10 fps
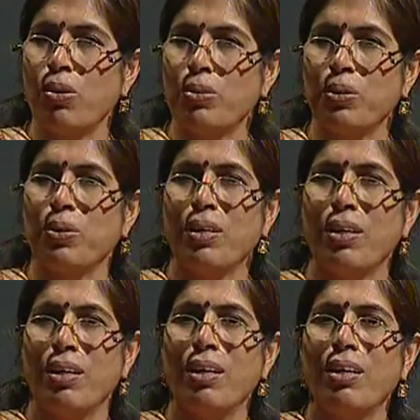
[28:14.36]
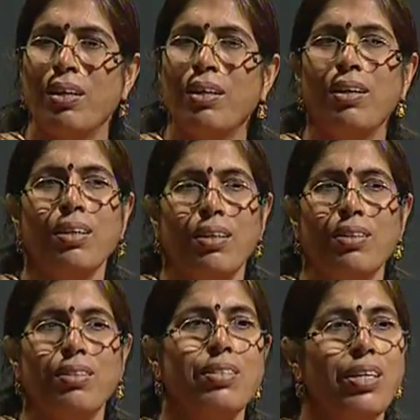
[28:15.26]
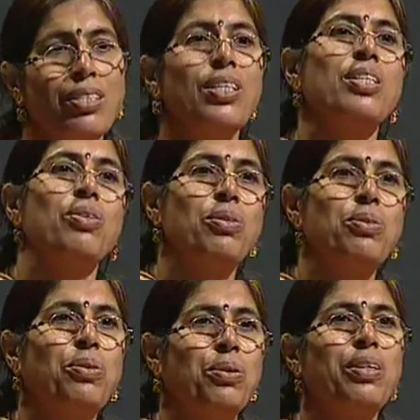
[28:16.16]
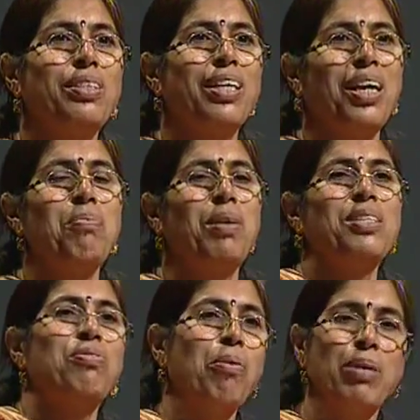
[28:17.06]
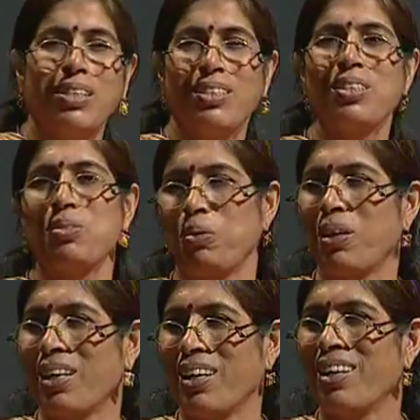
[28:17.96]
also. Surgery is also taking place from a distance only.